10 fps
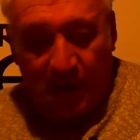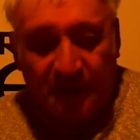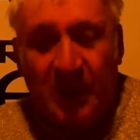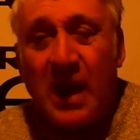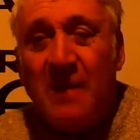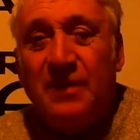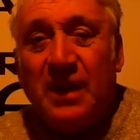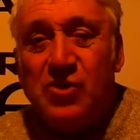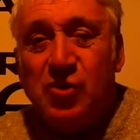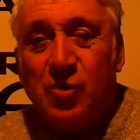think I have
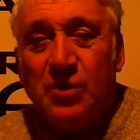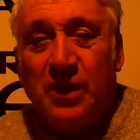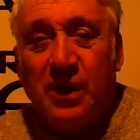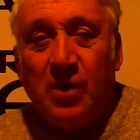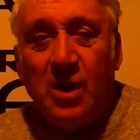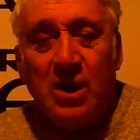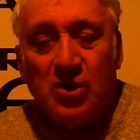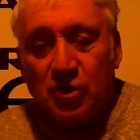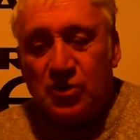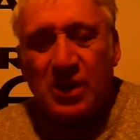that shown to you,
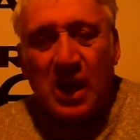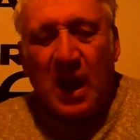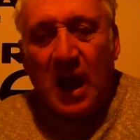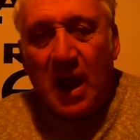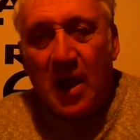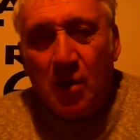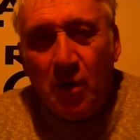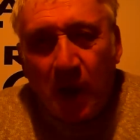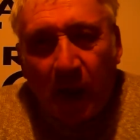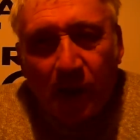just
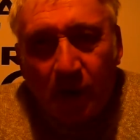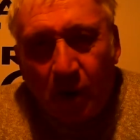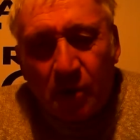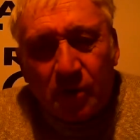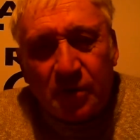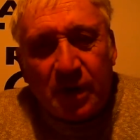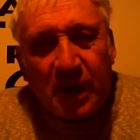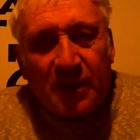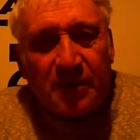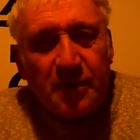how, in order to
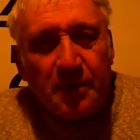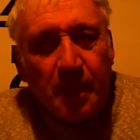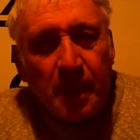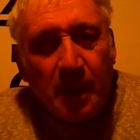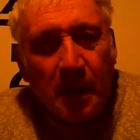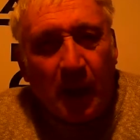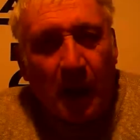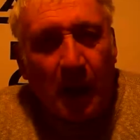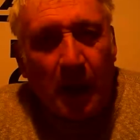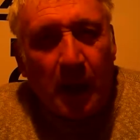get
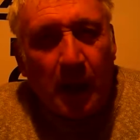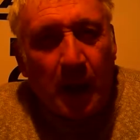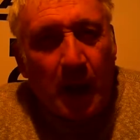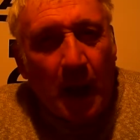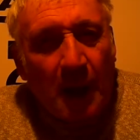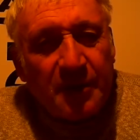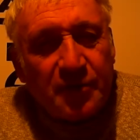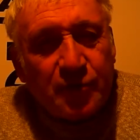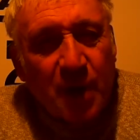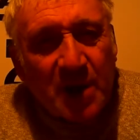an
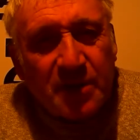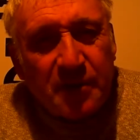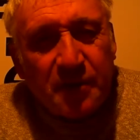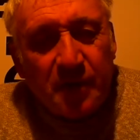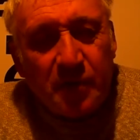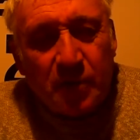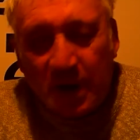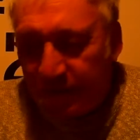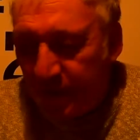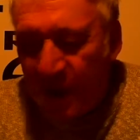attractive
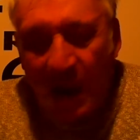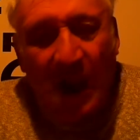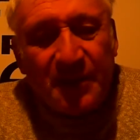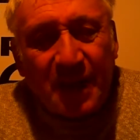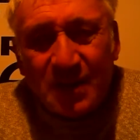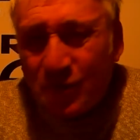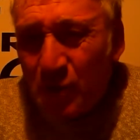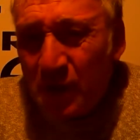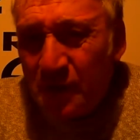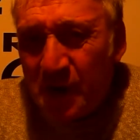rate, and that's
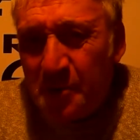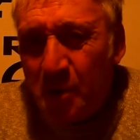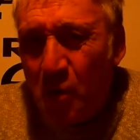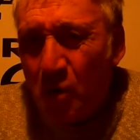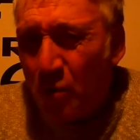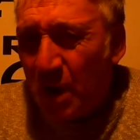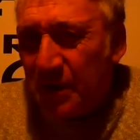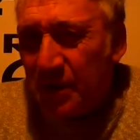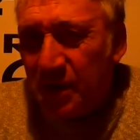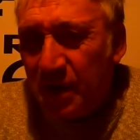only a very poor
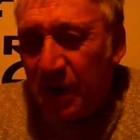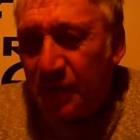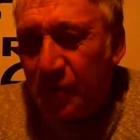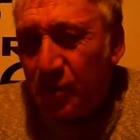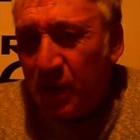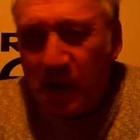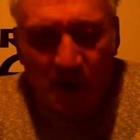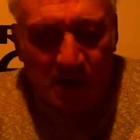rate, it's only